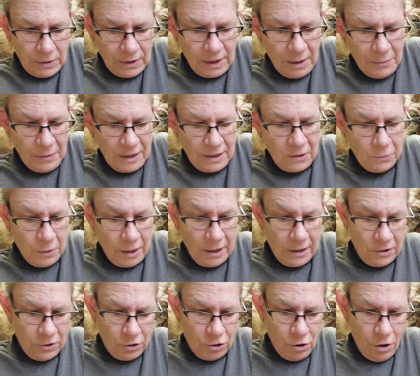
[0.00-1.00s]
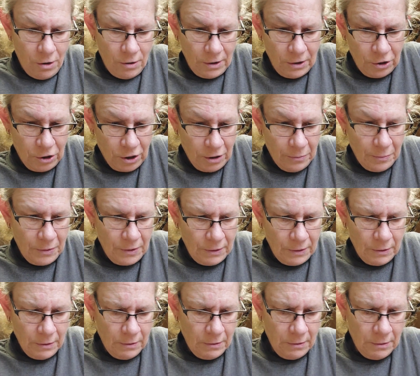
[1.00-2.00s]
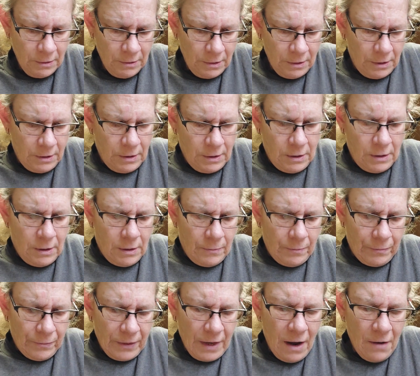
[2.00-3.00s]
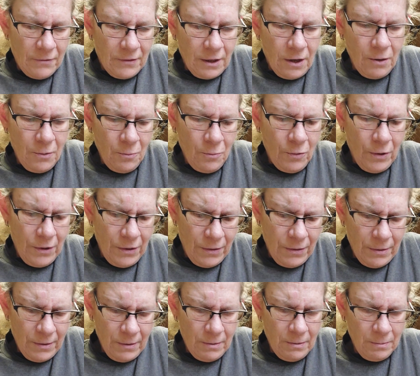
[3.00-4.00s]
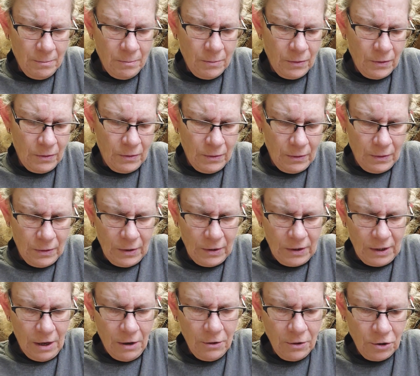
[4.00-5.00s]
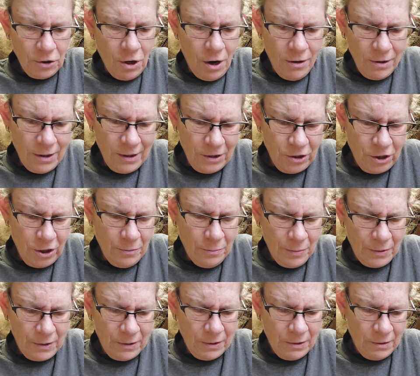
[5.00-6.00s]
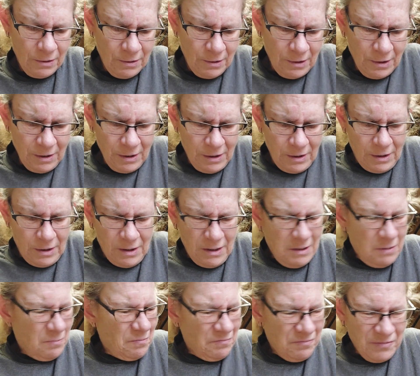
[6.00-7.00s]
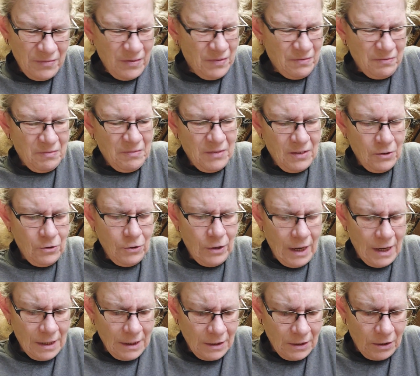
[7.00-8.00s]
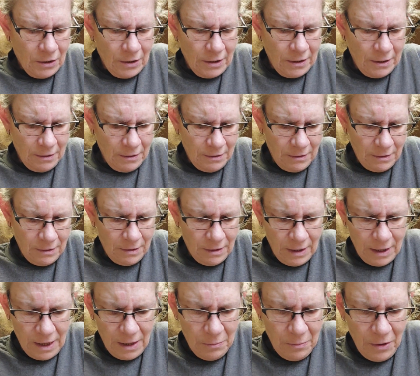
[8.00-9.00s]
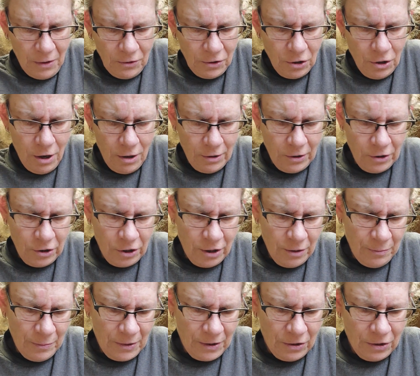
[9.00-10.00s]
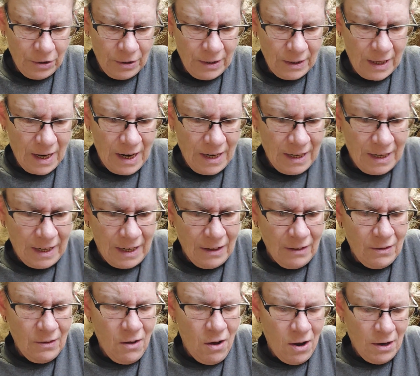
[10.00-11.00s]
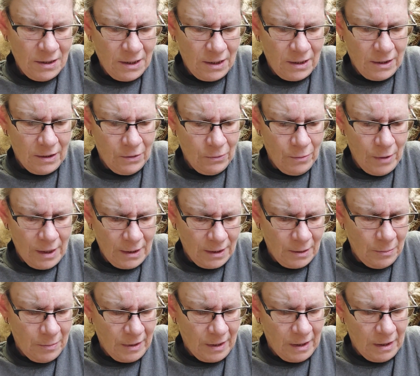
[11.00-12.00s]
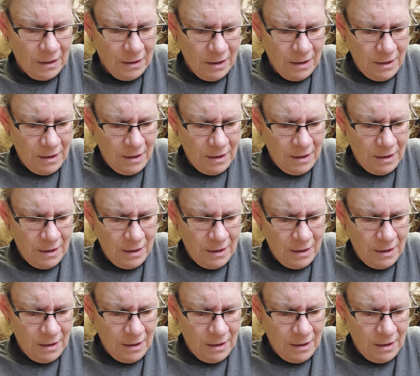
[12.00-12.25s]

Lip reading: semi-sweet chocolate chips. I've done them with the dark chocolate chips. They're not as good. And milk chocolate chips just kind of get lost in the recipe.